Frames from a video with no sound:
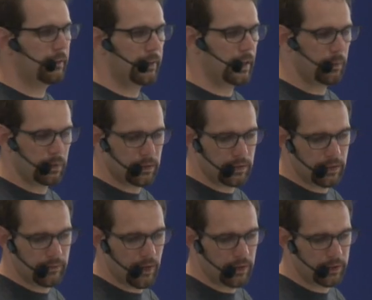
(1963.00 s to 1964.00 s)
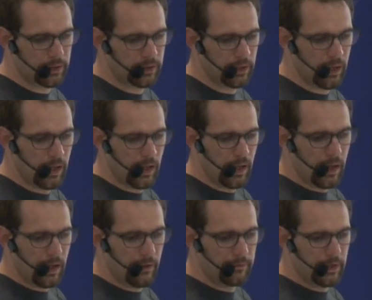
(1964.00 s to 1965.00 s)
available to this function.
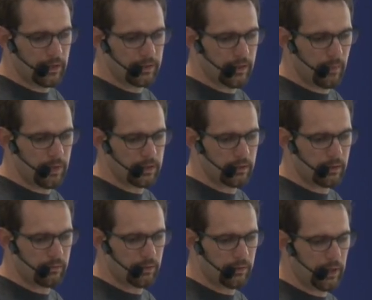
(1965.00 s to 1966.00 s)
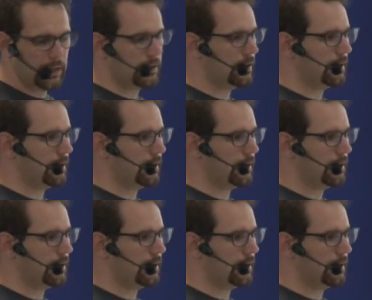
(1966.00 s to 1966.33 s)
If this sum is greater